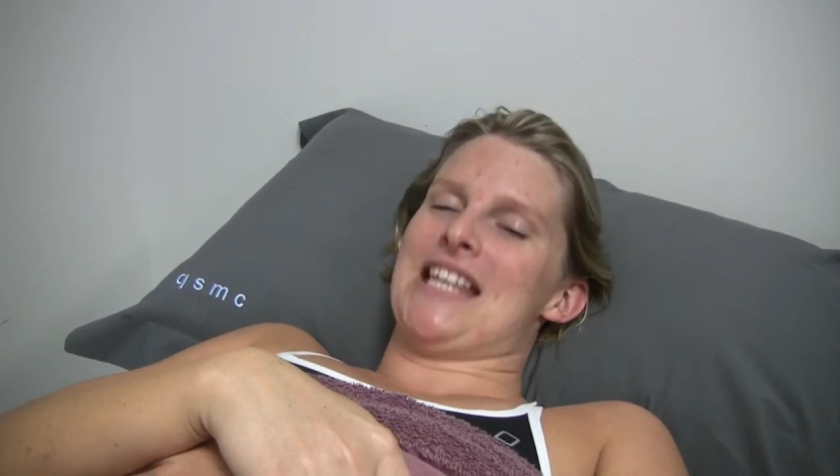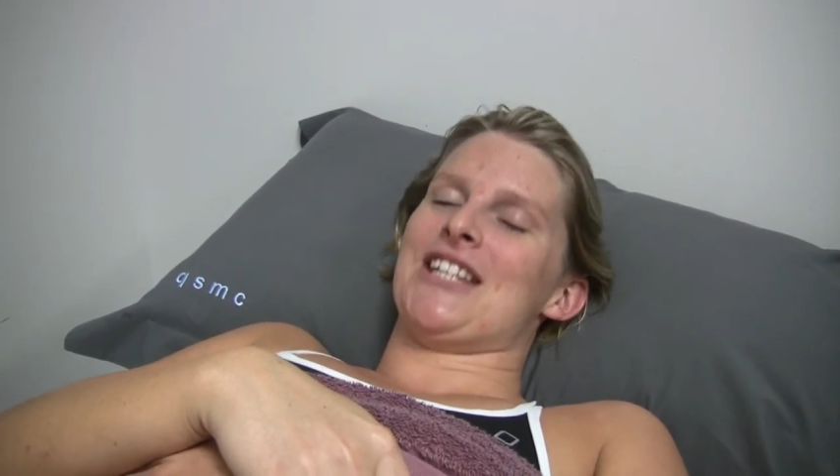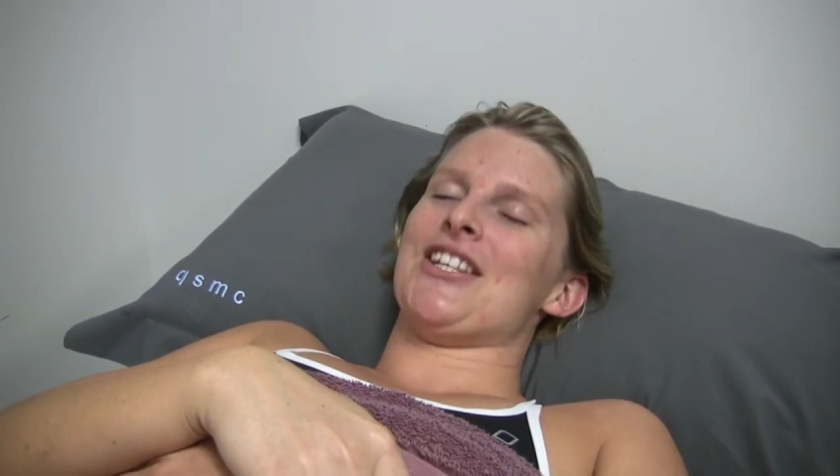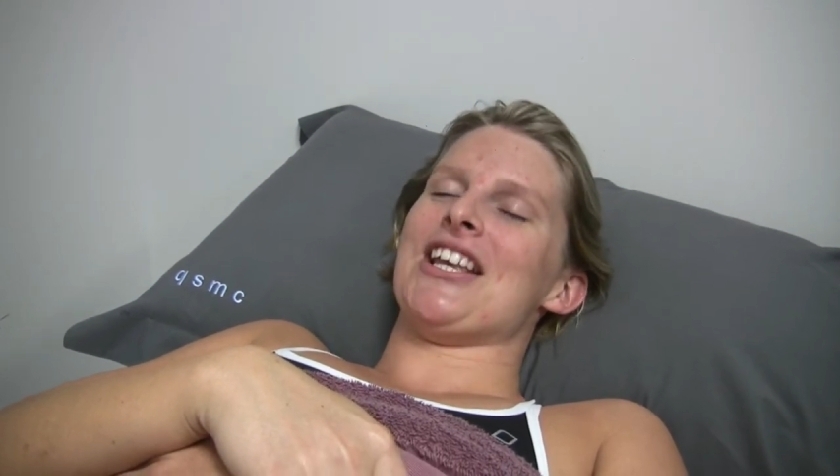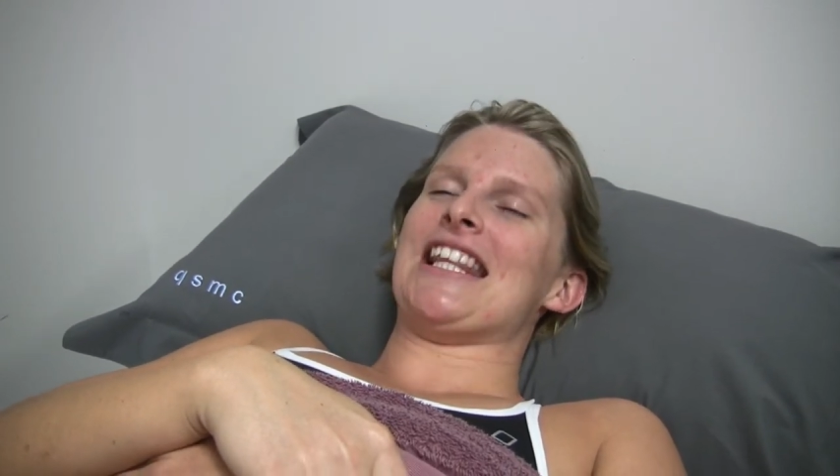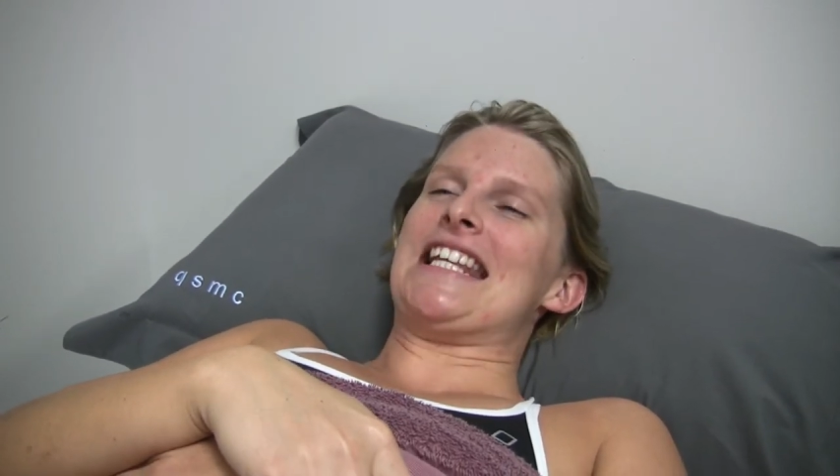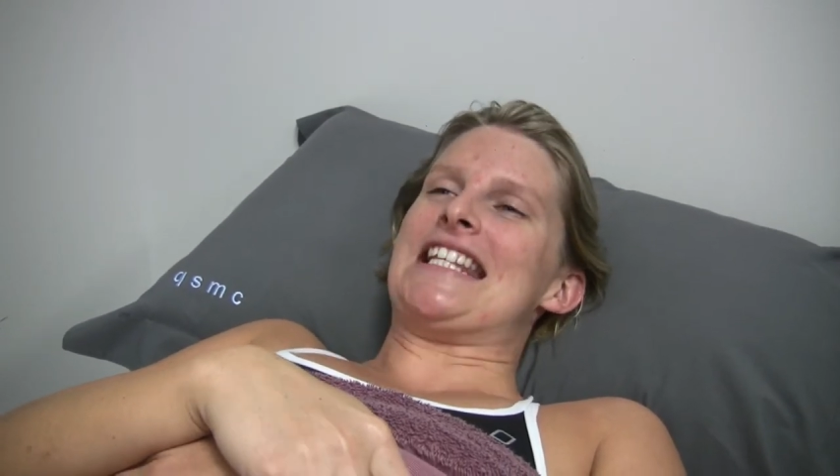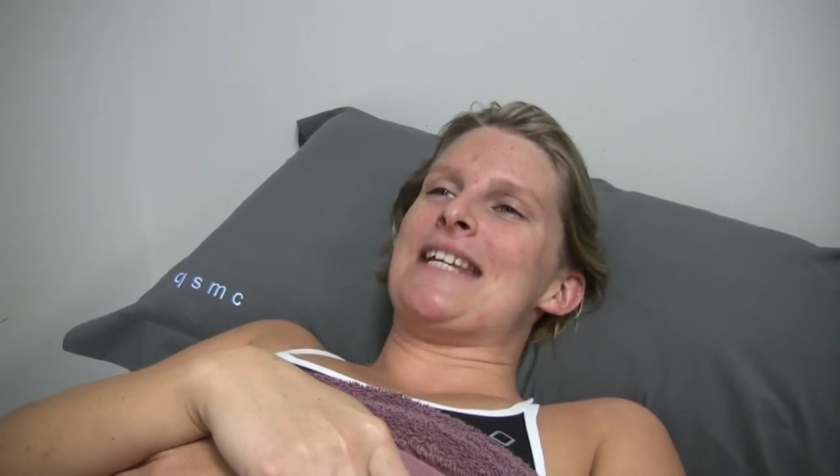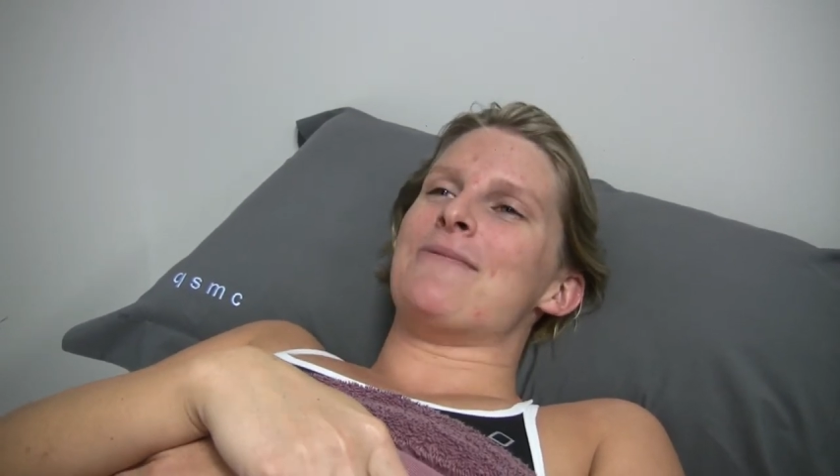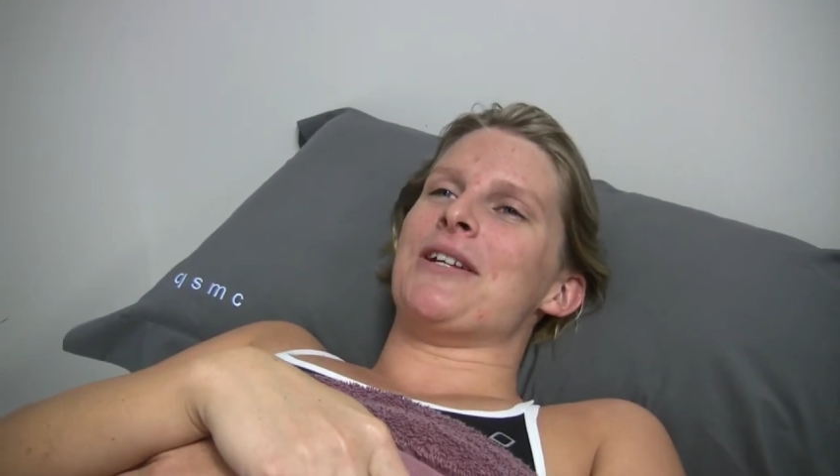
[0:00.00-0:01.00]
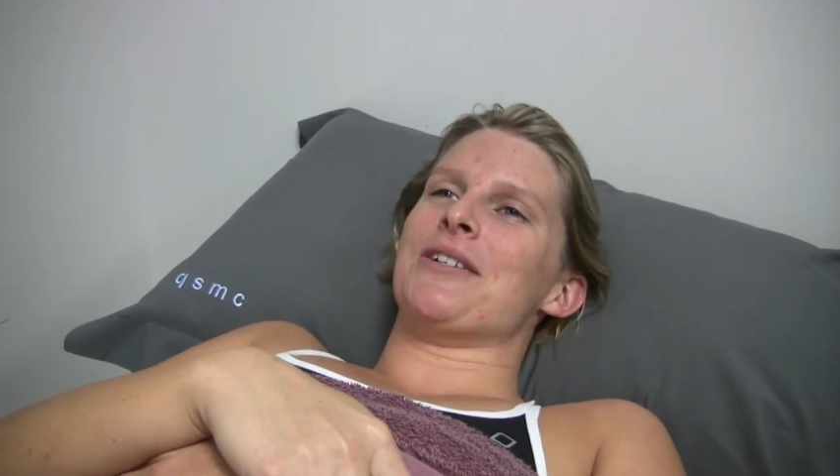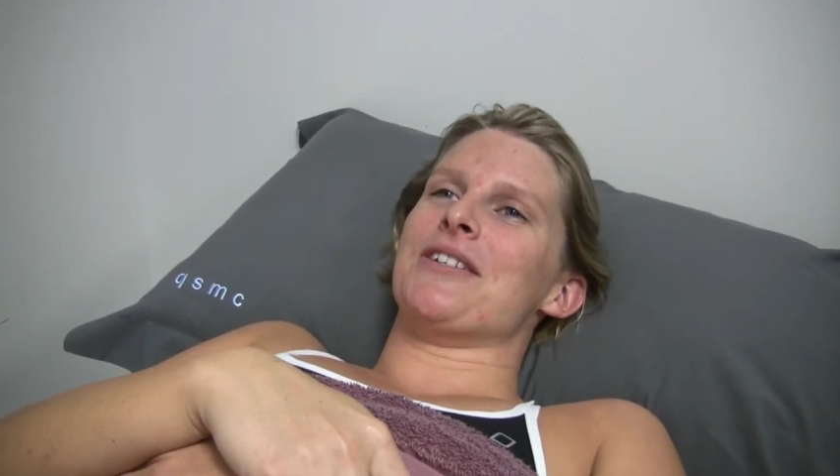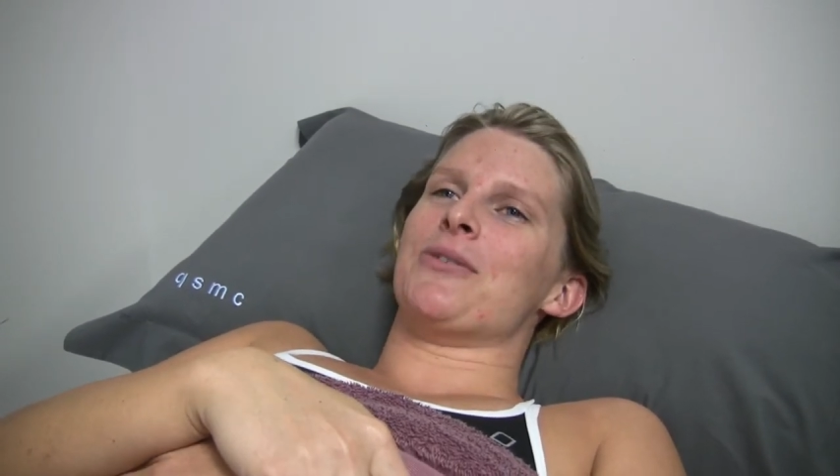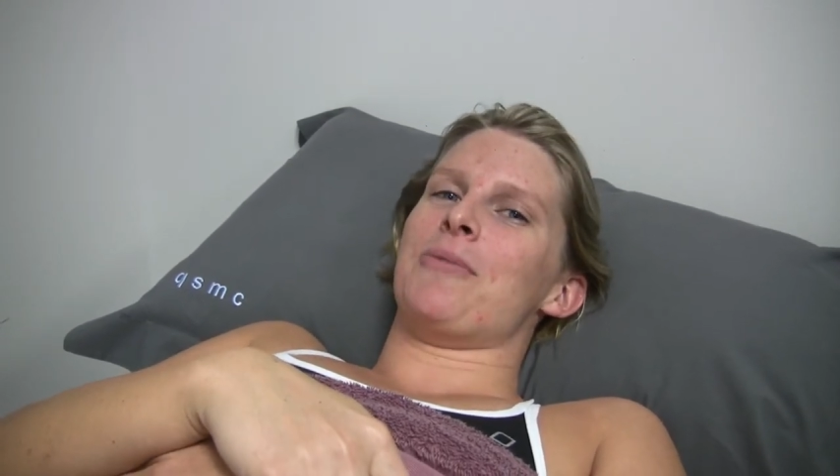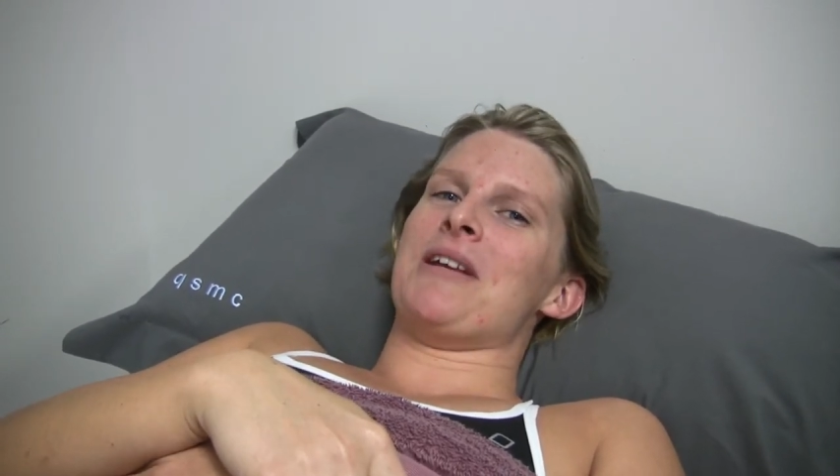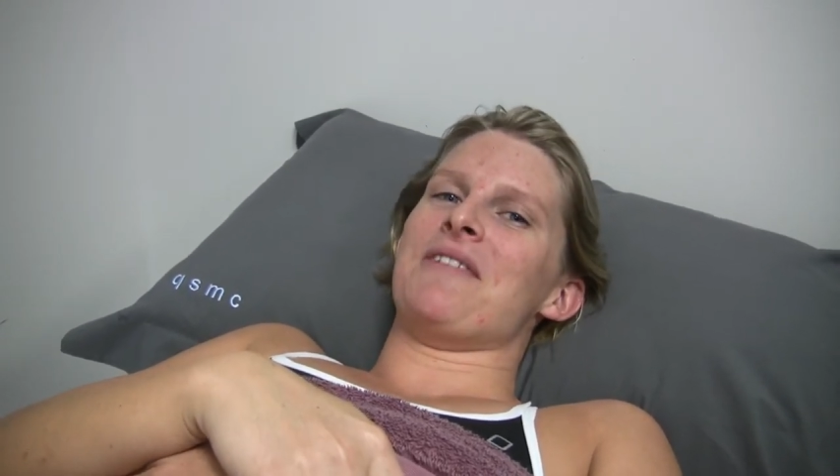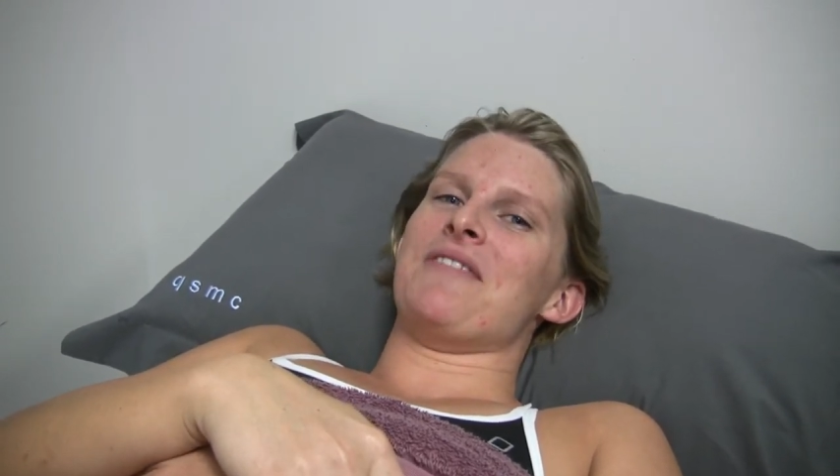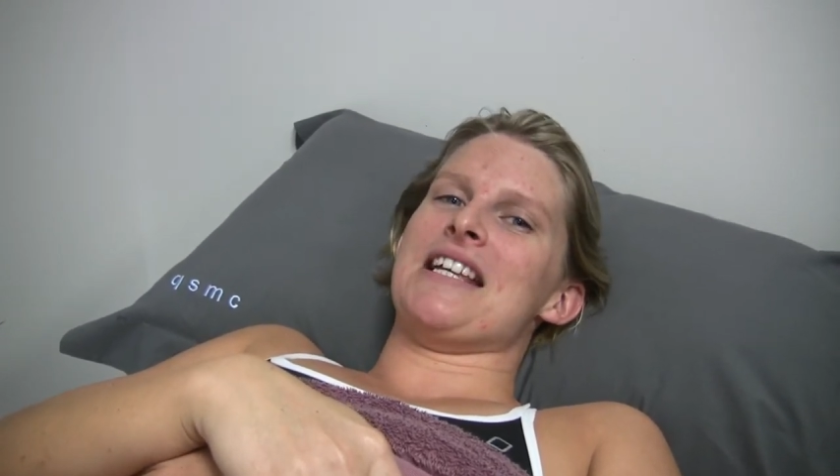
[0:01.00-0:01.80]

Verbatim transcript: It certainly did because swimming